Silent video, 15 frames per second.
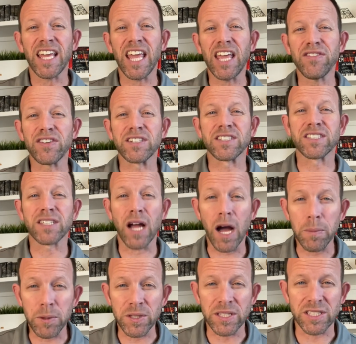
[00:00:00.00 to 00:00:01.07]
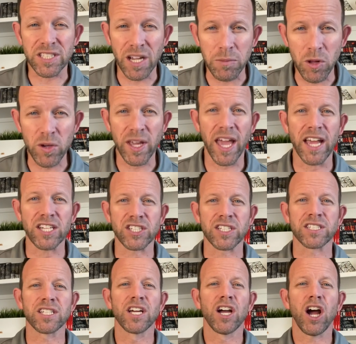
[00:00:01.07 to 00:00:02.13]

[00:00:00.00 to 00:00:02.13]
even doubled in some locations